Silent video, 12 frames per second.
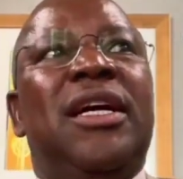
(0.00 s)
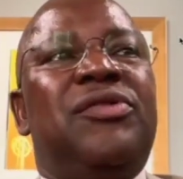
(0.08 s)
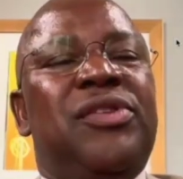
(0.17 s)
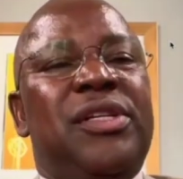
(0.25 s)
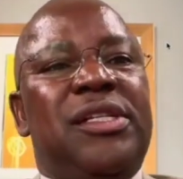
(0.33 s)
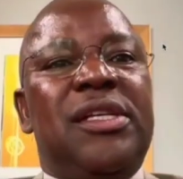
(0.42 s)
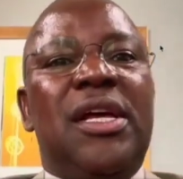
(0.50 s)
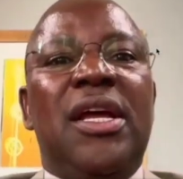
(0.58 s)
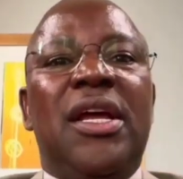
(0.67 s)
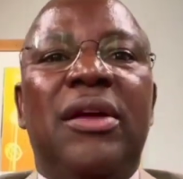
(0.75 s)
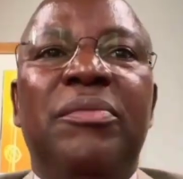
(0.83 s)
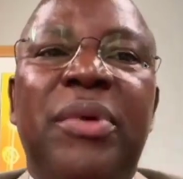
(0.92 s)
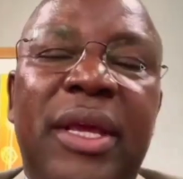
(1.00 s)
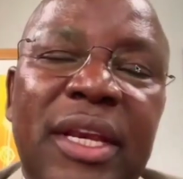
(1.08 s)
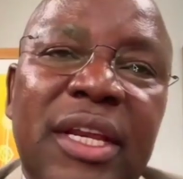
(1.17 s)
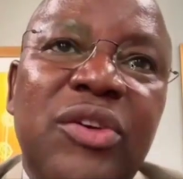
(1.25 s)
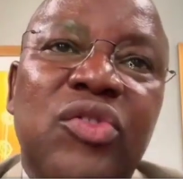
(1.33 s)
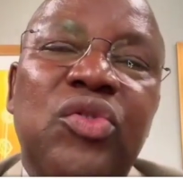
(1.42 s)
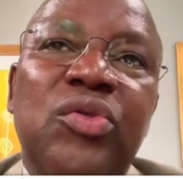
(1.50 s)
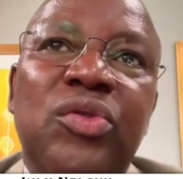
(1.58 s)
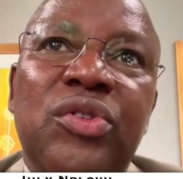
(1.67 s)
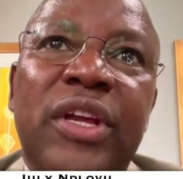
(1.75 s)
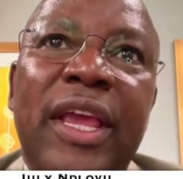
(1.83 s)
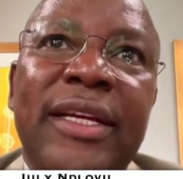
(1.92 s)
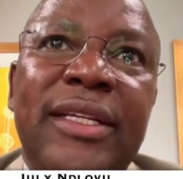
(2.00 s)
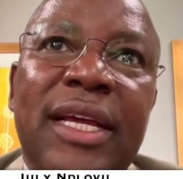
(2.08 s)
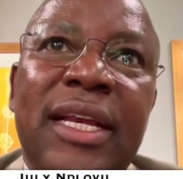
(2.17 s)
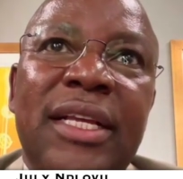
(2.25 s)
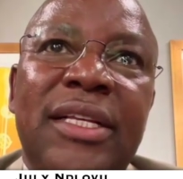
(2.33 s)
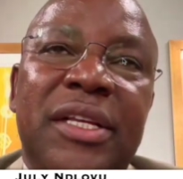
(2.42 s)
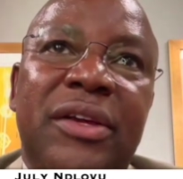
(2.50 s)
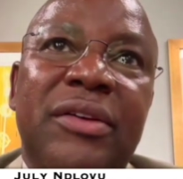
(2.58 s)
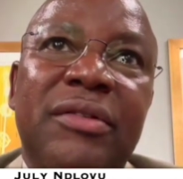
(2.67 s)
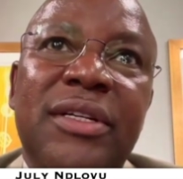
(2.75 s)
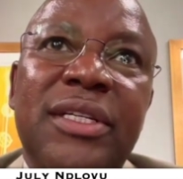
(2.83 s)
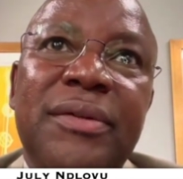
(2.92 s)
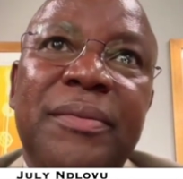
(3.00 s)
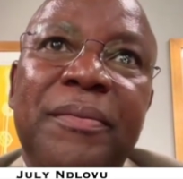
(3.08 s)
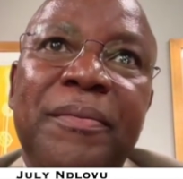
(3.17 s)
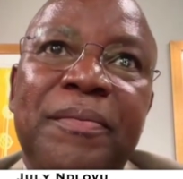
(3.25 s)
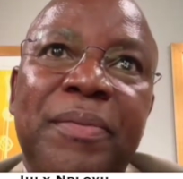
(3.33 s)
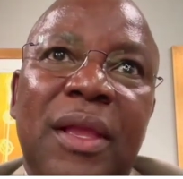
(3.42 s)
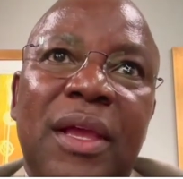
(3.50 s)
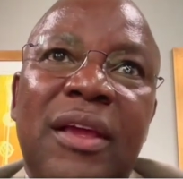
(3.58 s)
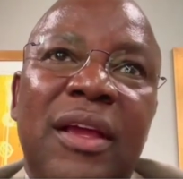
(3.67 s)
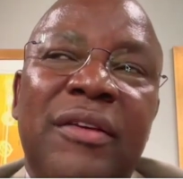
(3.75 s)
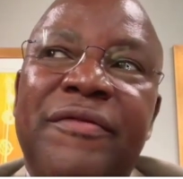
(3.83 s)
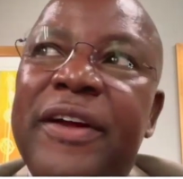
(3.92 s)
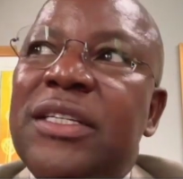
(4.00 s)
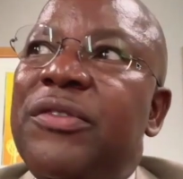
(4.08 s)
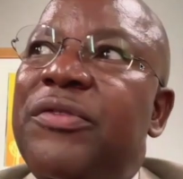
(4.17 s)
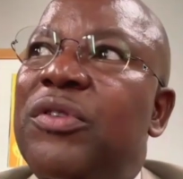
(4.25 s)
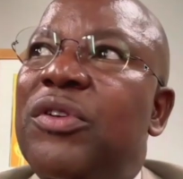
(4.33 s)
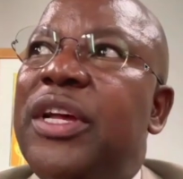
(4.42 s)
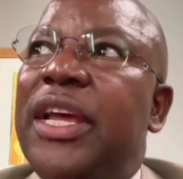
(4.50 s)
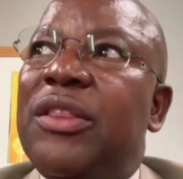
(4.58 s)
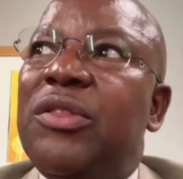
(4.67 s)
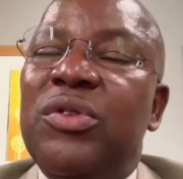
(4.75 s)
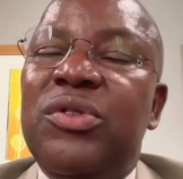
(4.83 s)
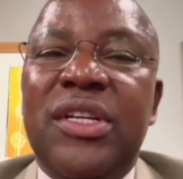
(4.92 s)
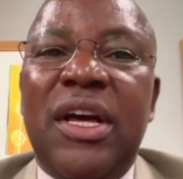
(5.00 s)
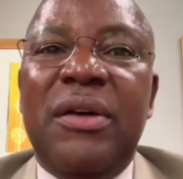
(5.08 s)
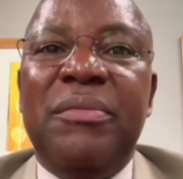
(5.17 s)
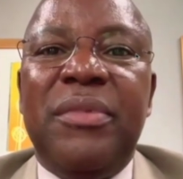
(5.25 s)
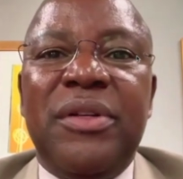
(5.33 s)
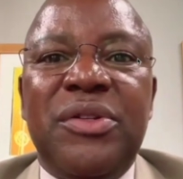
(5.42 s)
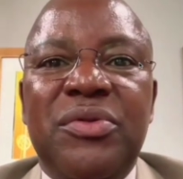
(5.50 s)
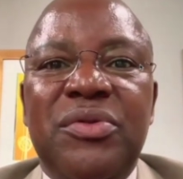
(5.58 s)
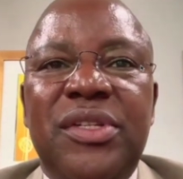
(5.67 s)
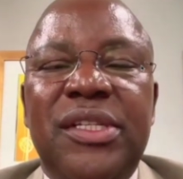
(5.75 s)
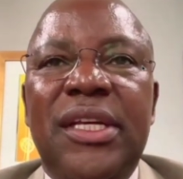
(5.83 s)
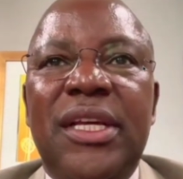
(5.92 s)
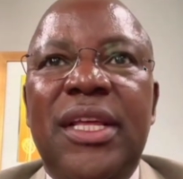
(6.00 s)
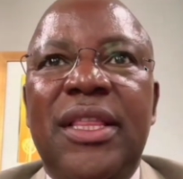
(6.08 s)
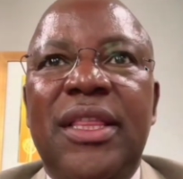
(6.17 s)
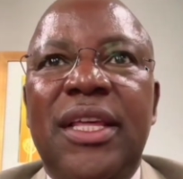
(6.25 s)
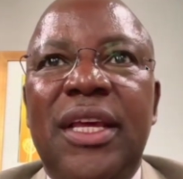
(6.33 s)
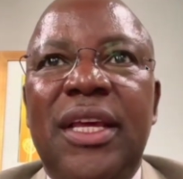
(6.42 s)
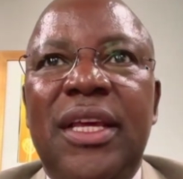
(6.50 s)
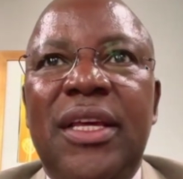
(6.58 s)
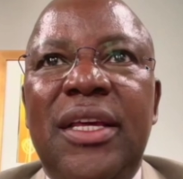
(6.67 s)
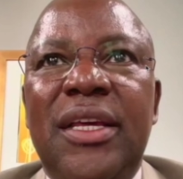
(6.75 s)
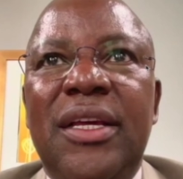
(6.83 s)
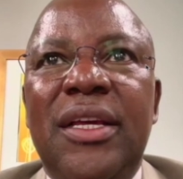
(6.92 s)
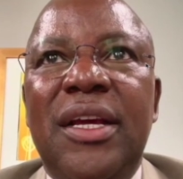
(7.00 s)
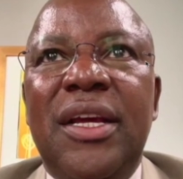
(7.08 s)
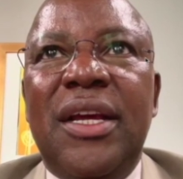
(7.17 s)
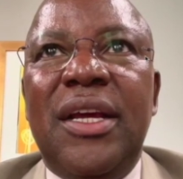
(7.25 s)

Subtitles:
and countries beginning to look at energy security. In fact, if you look at those numbers, you see the